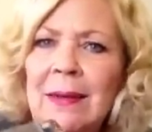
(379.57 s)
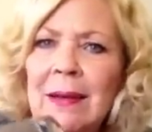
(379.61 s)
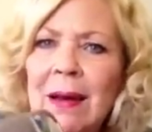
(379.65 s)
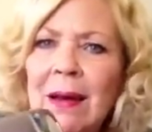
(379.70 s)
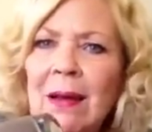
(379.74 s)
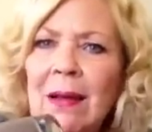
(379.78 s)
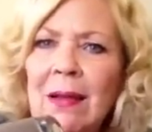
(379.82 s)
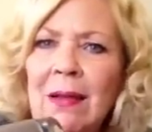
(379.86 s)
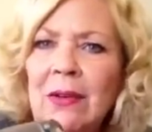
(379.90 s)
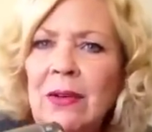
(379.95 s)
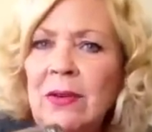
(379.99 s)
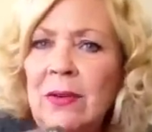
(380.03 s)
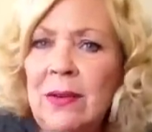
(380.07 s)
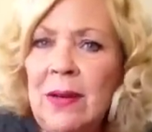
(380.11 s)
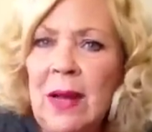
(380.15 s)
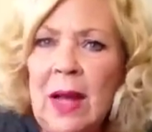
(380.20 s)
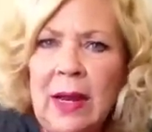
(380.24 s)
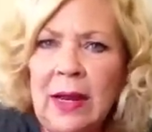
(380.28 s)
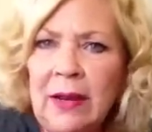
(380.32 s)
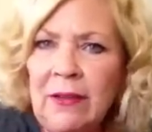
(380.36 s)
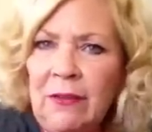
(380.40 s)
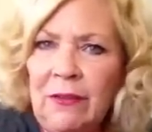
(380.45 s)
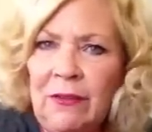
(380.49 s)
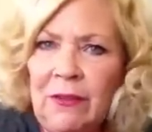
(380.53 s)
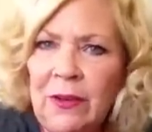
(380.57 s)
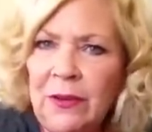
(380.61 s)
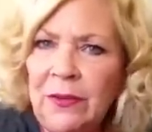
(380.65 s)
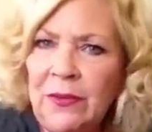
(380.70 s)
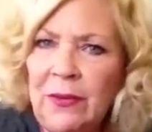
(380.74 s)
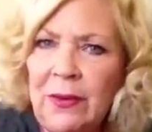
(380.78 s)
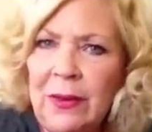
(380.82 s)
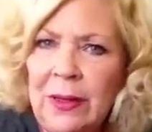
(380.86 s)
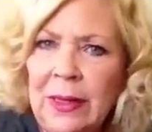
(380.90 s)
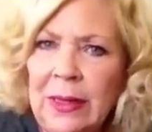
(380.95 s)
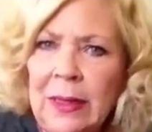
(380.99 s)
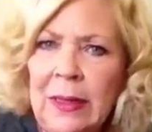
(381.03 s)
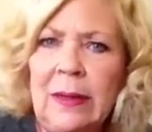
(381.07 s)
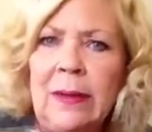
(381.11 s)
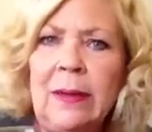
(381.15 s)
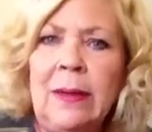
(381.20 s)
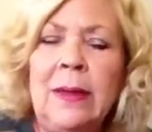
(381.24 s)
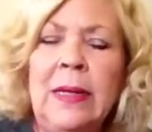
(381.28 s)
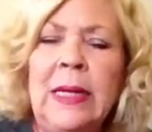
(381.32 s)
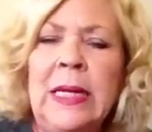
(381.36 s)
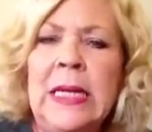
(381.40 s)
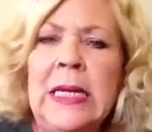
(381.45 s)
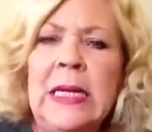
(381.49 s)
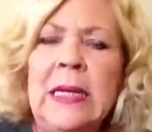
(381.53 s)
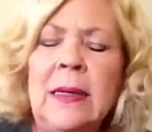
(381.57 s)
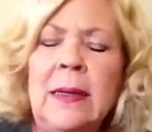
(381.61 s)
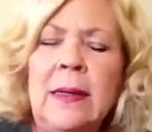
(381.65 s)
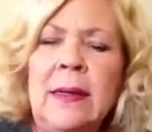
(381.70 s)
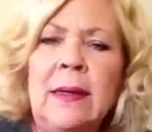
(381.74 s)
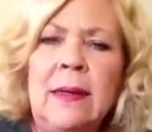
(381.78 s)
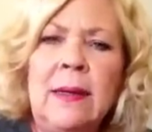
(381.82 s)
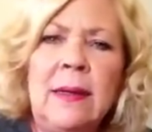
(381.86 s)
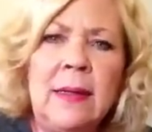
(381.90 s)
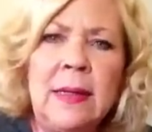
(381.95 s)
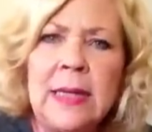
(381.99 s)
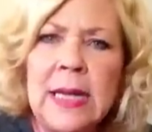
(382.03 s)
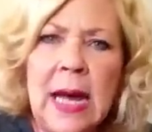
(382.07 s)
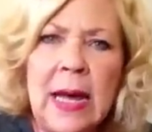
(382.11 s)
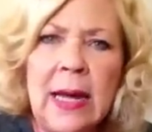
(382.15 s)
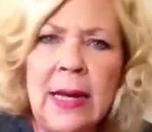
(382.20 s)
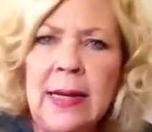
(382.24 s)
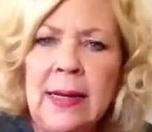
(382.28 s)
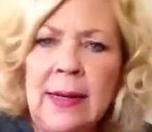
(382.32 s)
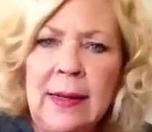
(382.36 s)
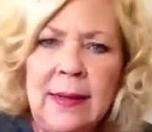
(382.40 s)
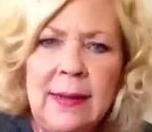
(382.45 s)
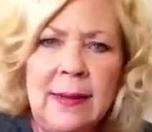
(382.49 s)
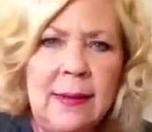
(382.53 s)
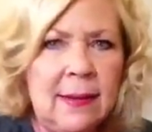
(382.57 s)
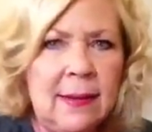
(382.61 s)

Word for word: 9.50, 9 to